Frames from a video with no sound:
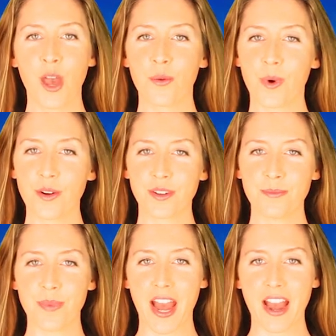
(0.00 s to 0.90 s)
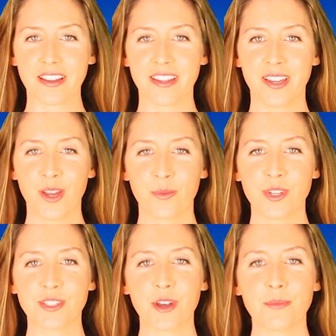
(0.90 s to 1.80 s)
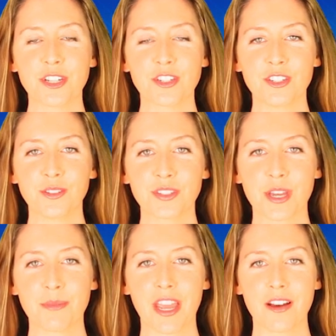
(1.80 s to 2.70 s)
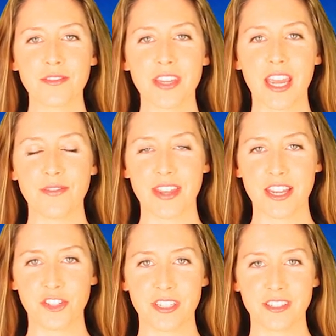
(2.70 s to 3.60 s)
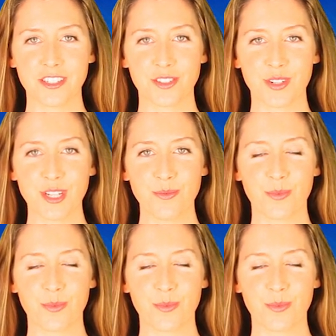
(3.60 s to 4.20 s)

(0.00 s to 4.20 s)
Welcome back. With so much news coming out of the aviation industry,